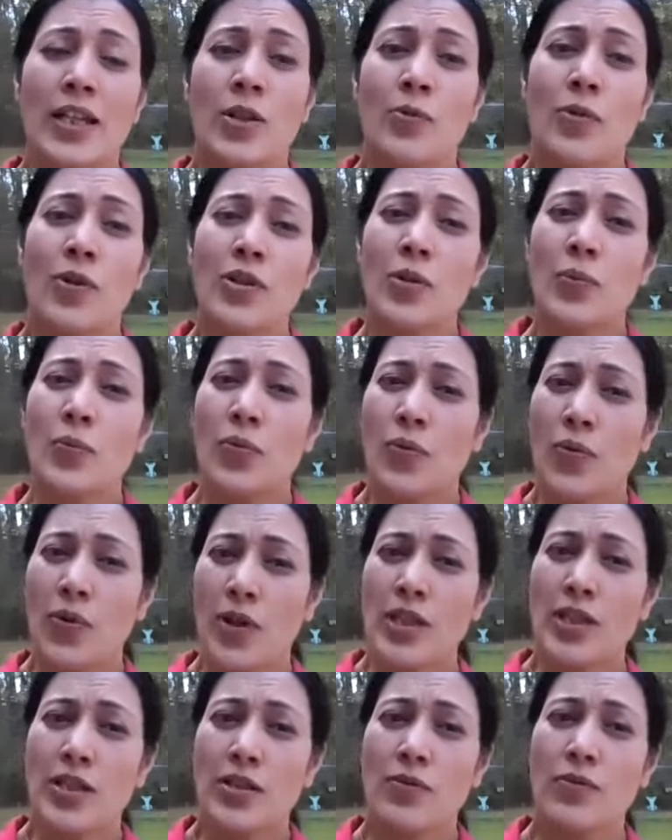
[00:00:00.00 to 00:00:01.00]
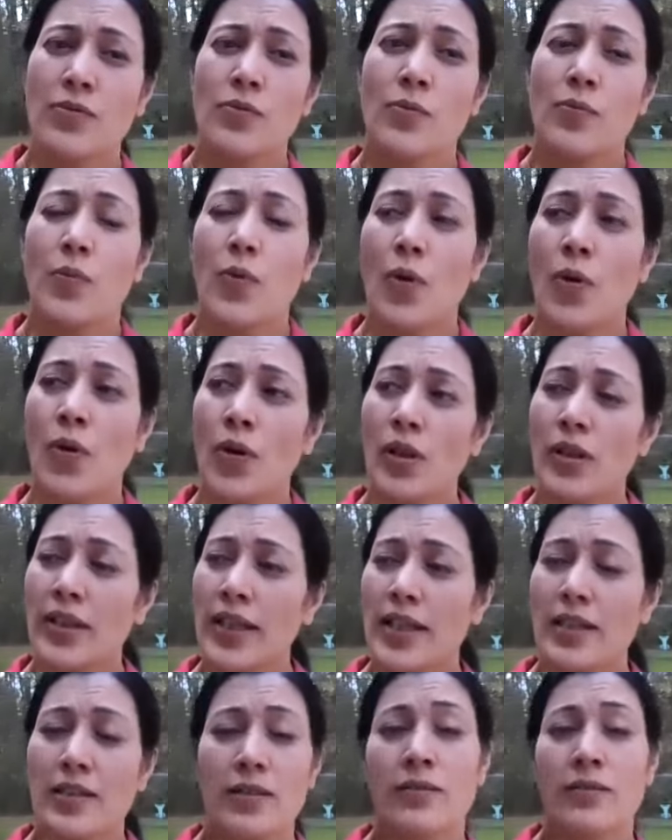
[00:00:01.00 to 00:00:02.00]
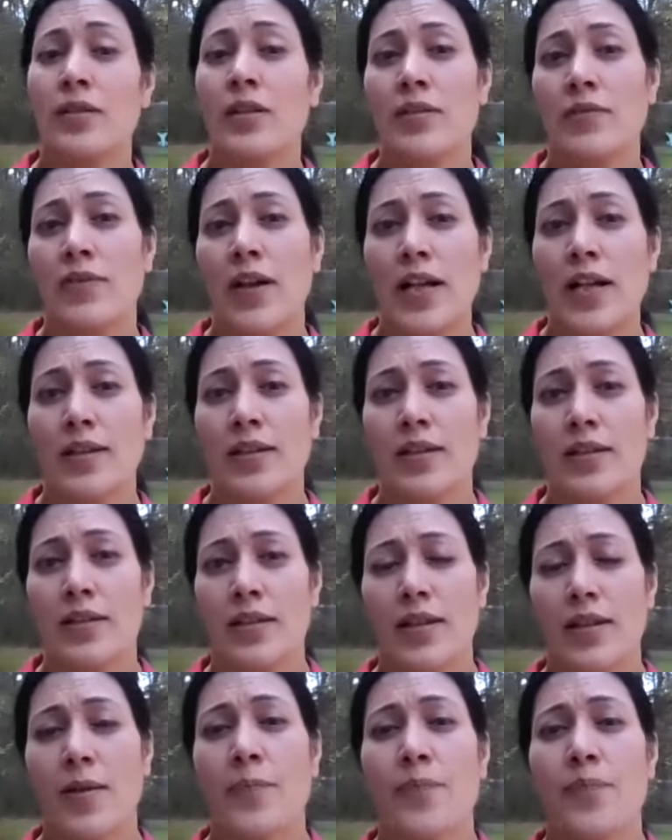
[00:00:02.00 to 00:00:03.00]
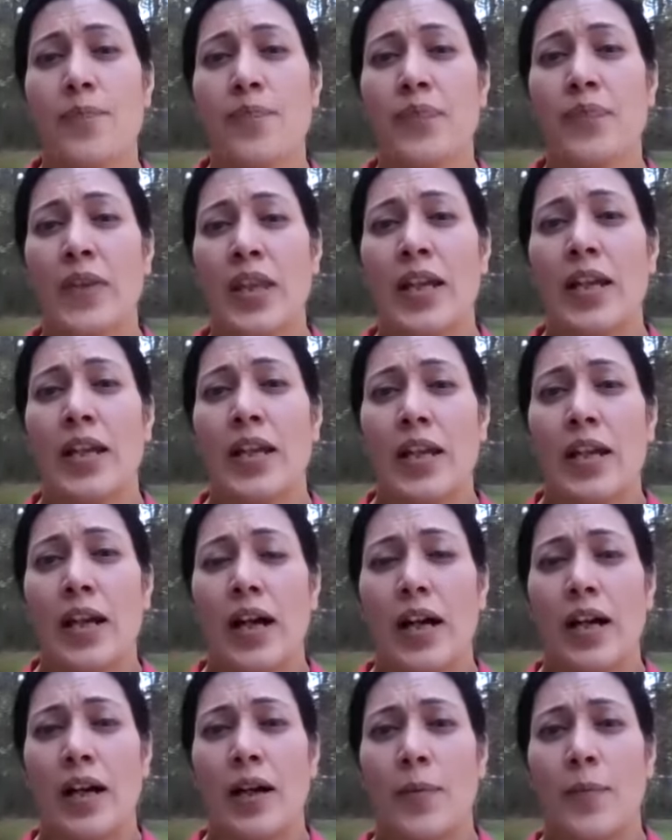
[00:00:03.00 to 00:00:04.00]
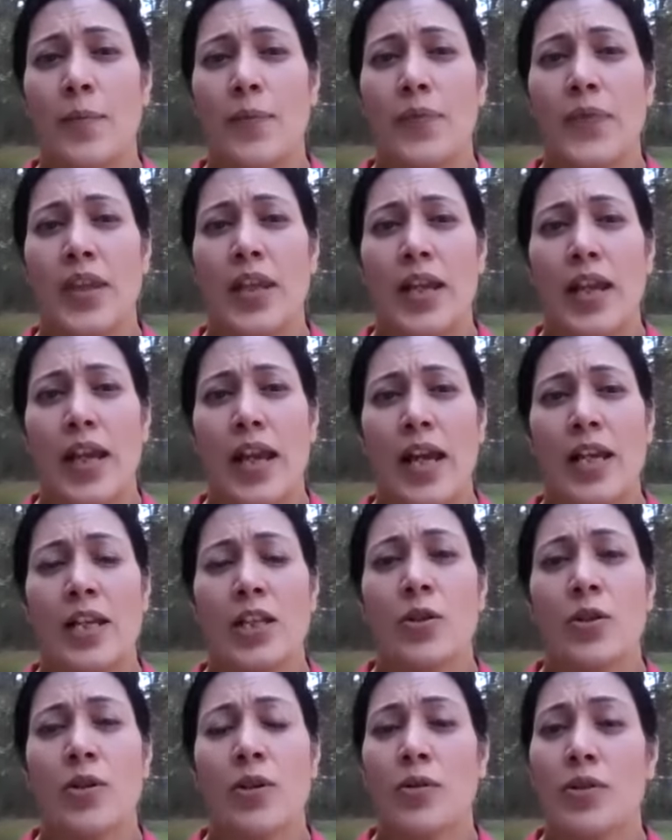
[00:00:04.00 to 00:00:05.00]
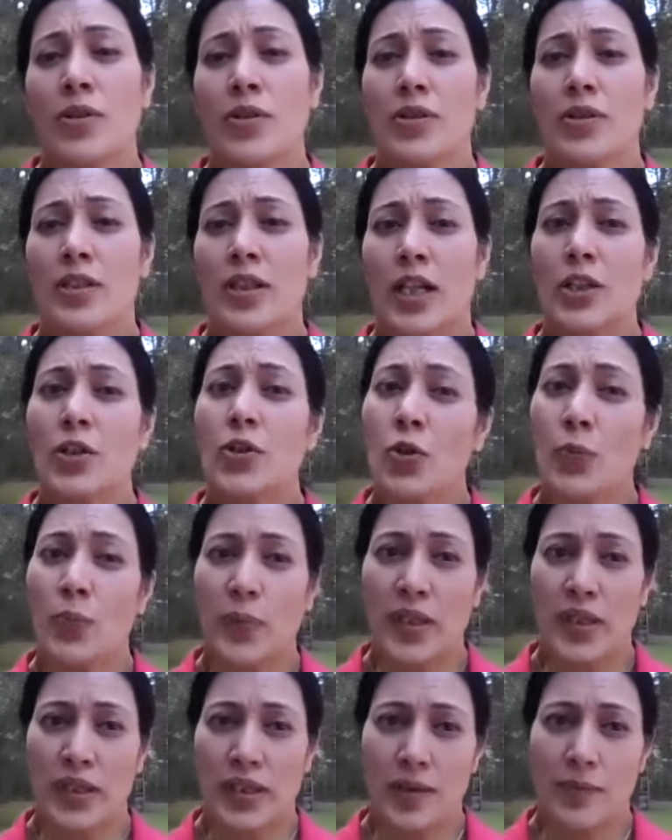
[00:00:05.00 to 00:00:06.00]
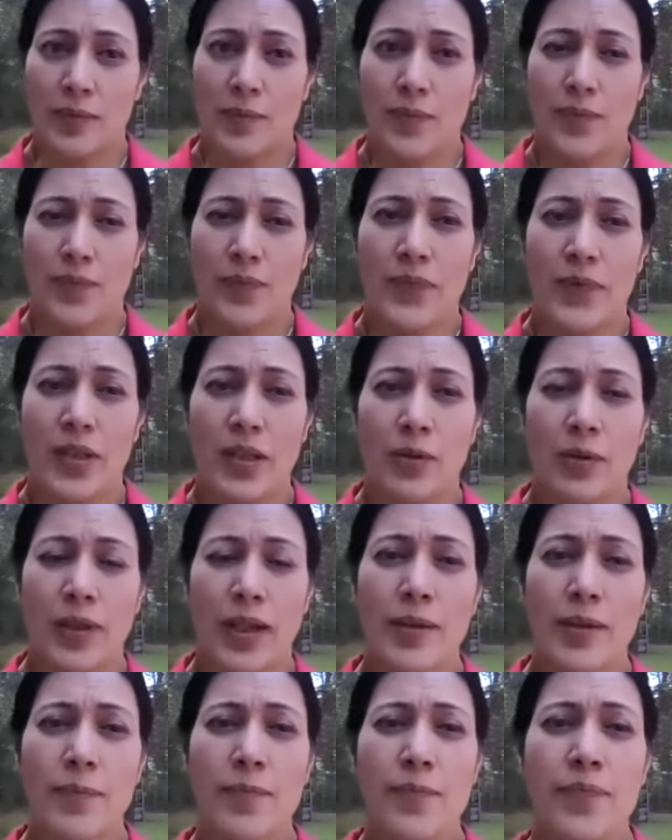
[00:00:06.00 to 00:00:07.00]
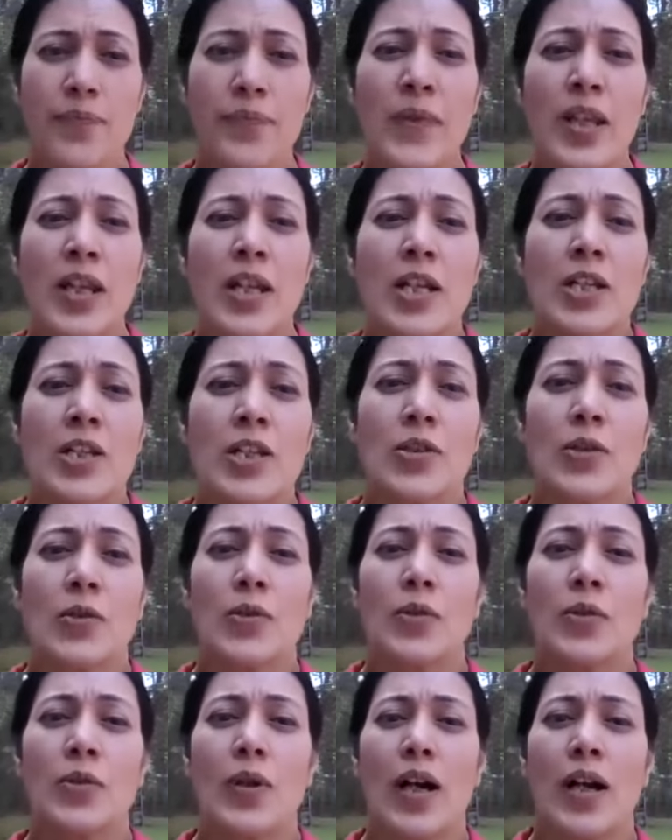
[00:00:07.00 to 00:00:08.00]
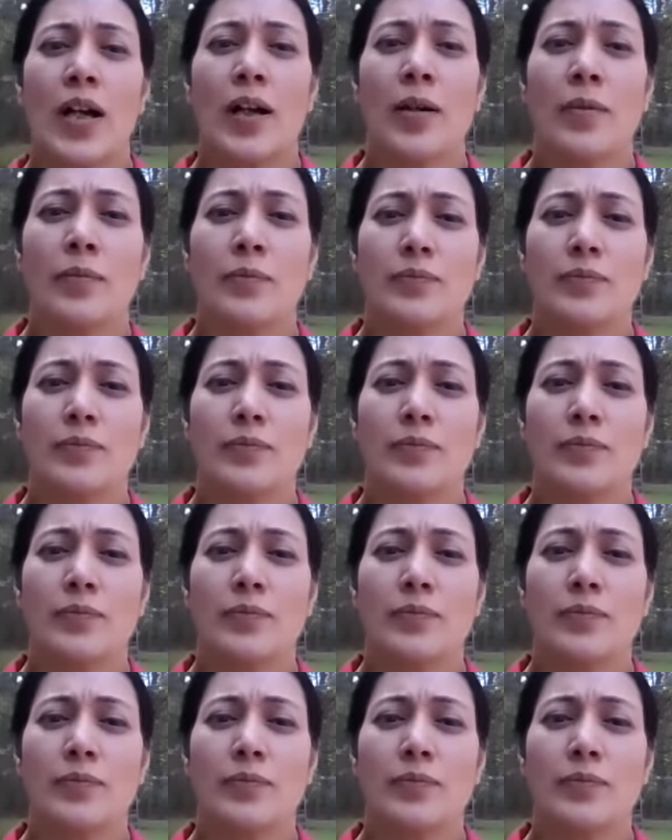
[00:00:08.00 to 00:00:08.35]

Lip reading: and you want to point to all the external devices, um, and you are going to start grouping them. Okay, so